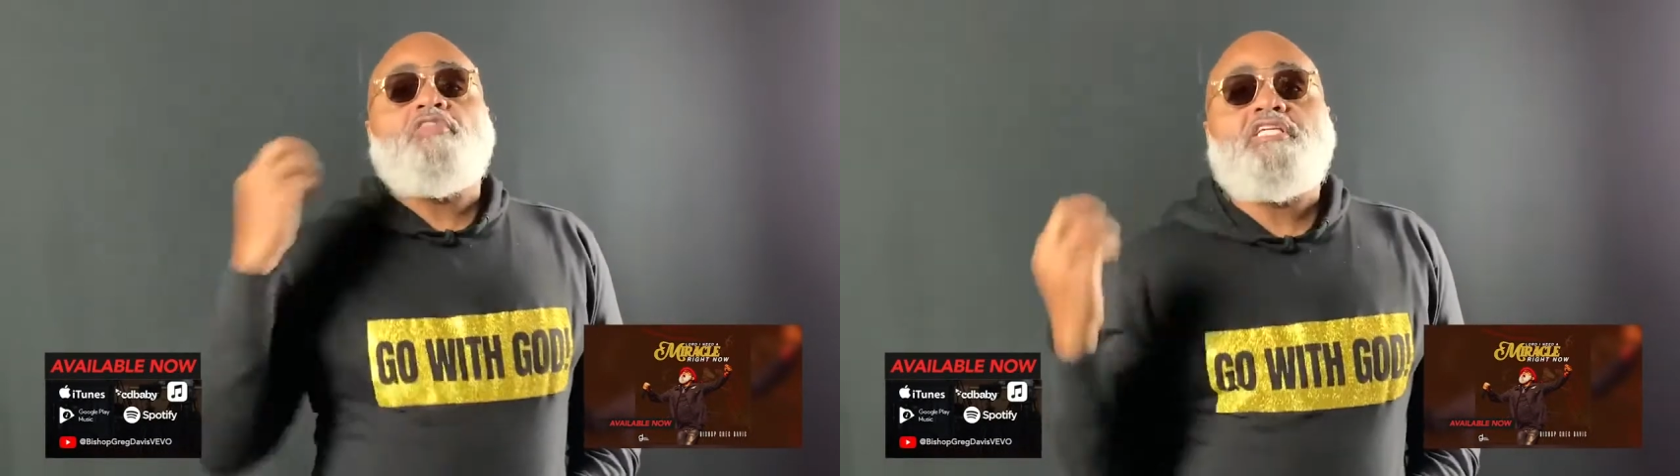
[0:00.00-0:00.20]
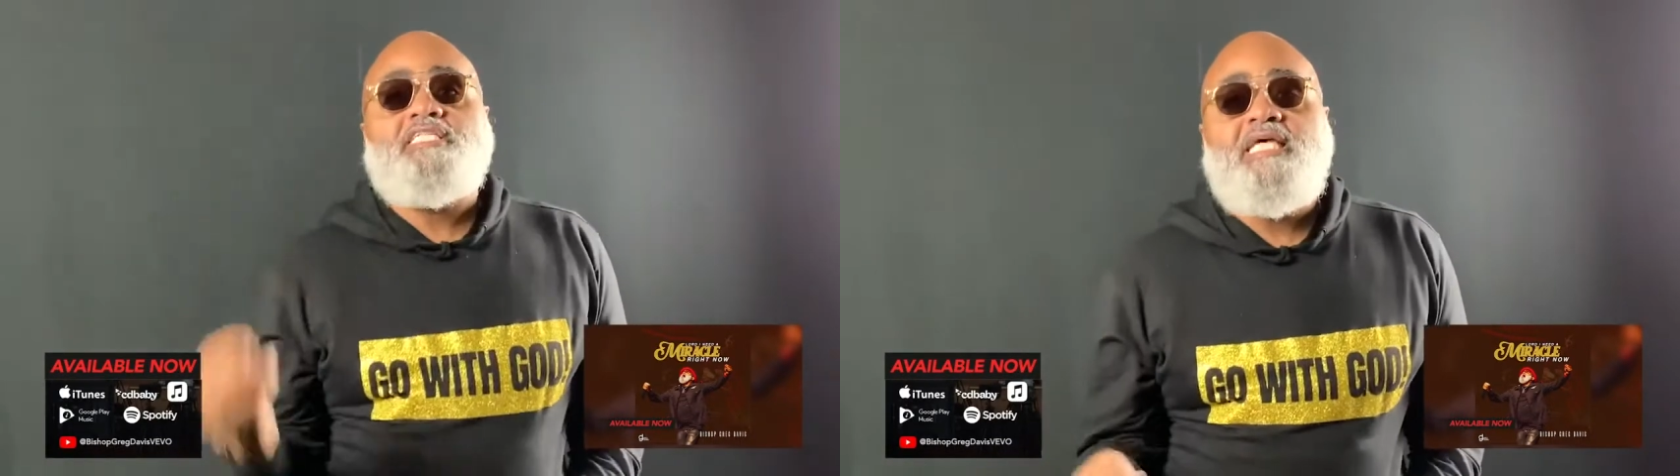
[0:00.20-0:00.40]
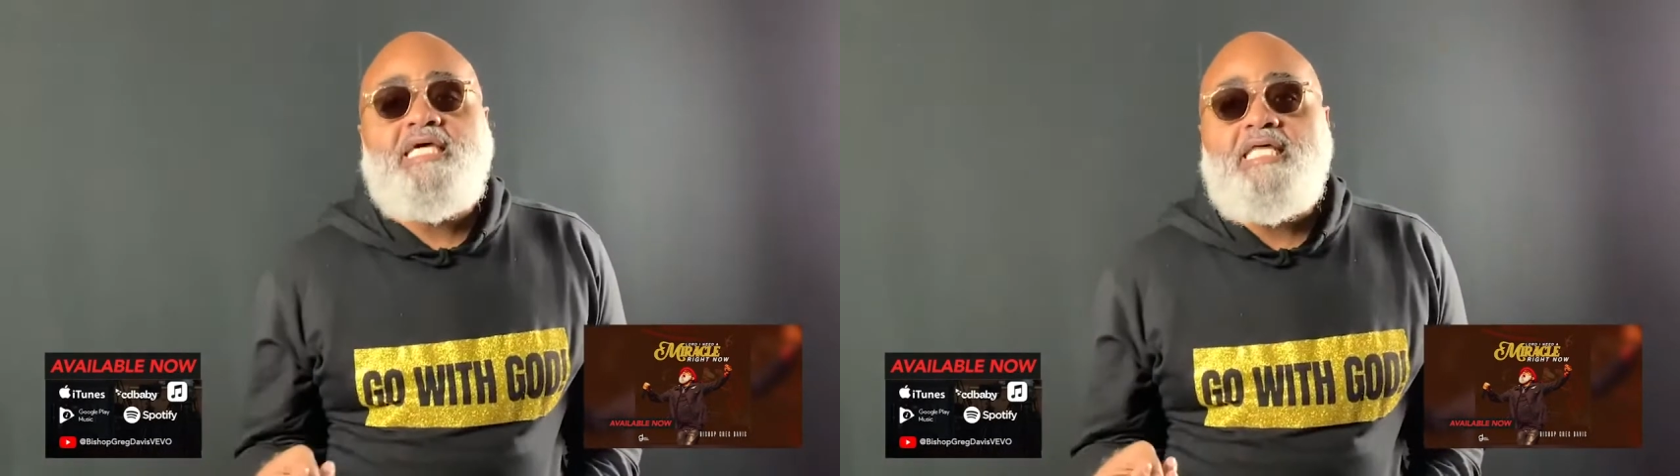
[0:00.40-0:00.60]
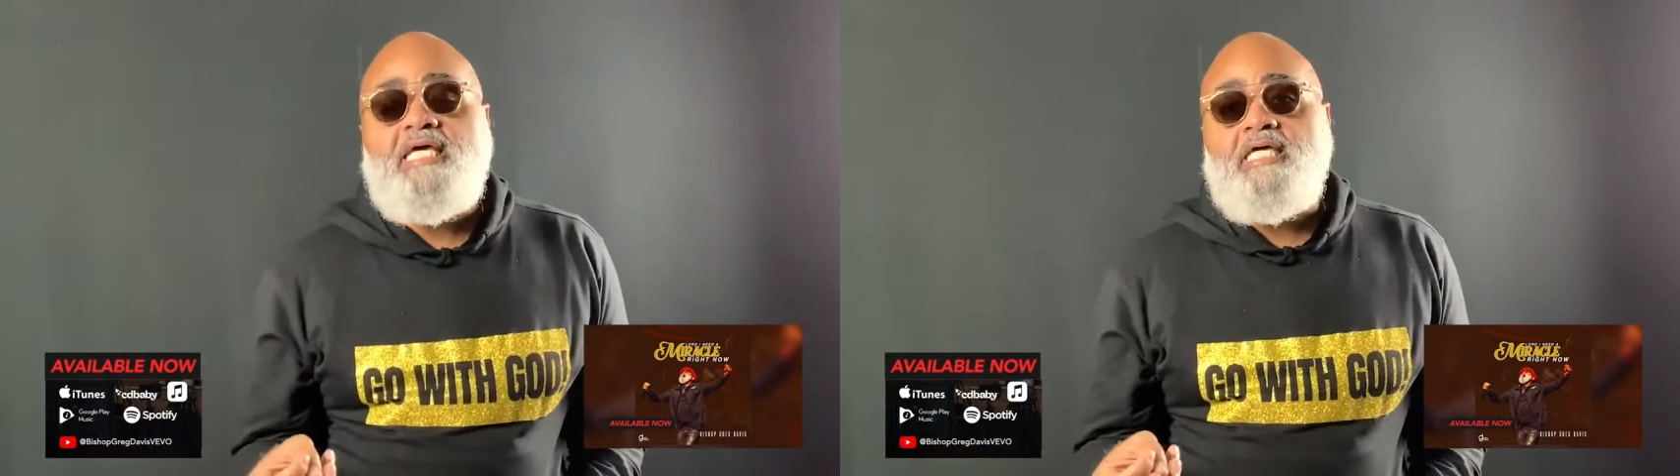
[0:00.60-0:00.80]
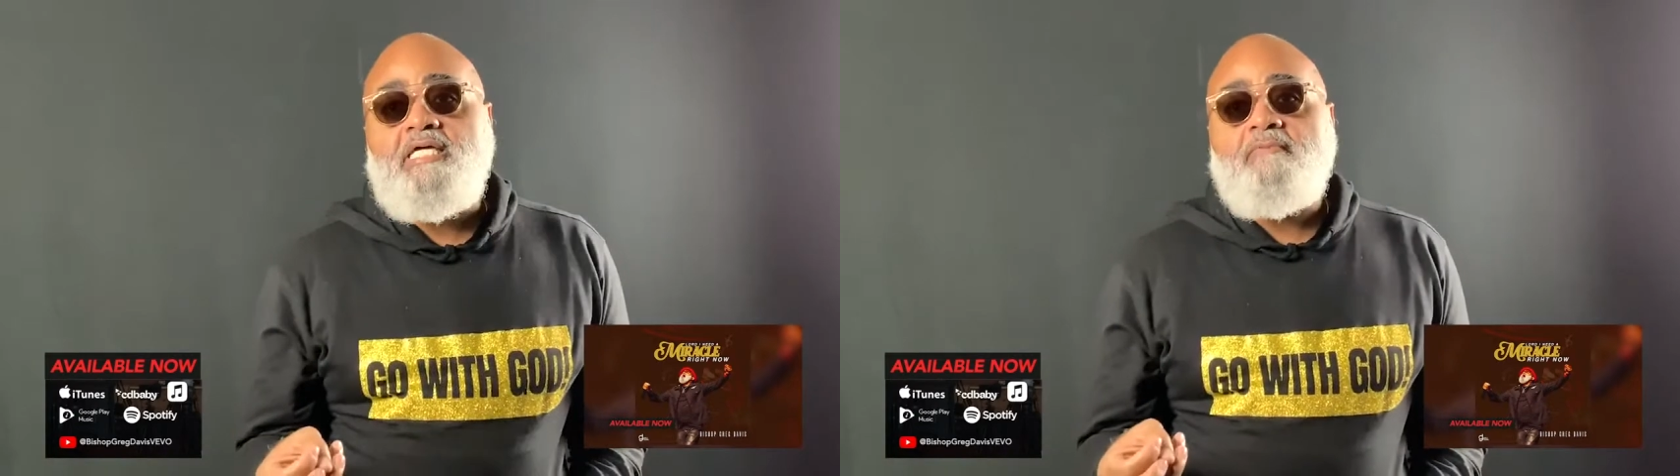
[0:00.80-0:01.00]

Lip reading: the CD